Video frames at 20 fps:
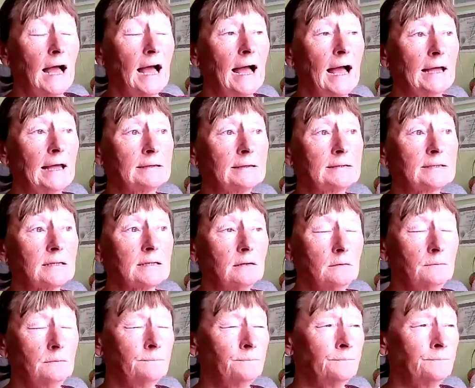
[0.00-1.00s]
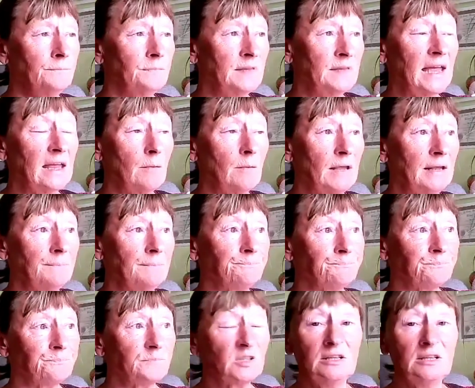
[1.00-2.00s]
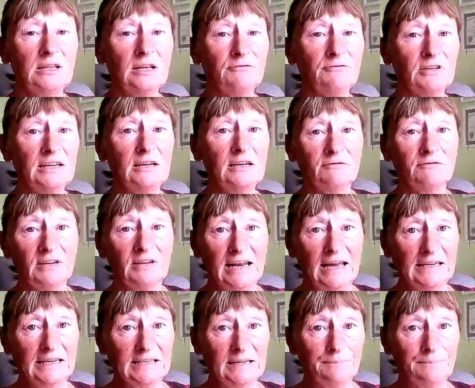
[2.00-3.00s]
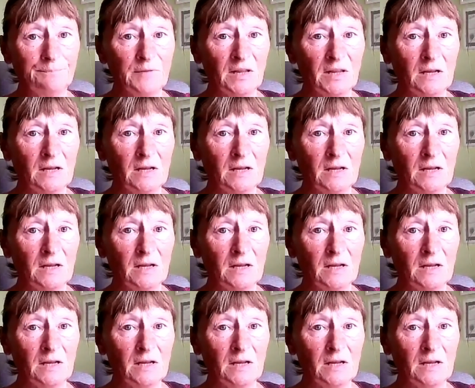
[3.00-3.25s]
And Naomi, lovely, lovely lady.